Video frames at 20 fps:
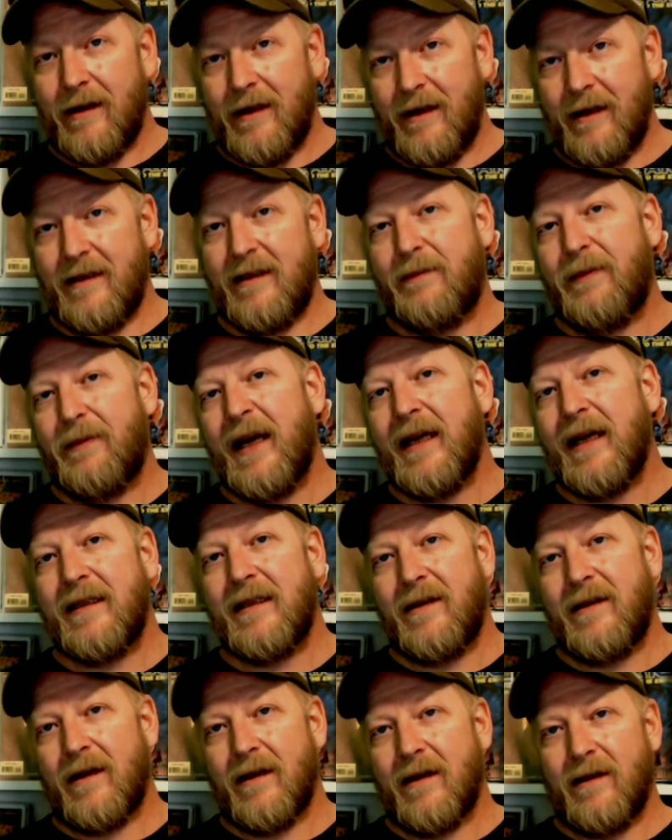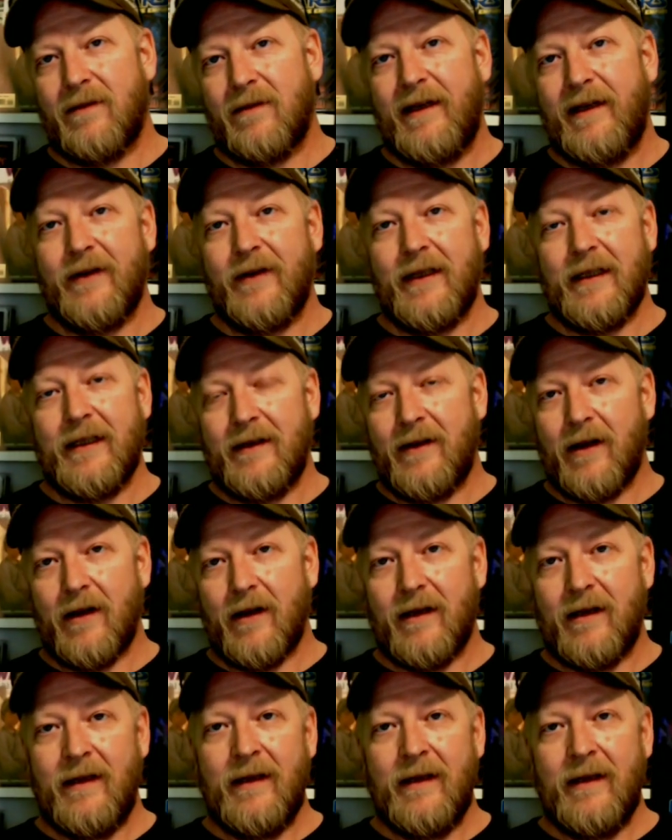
specs, Darth Revan, Darth,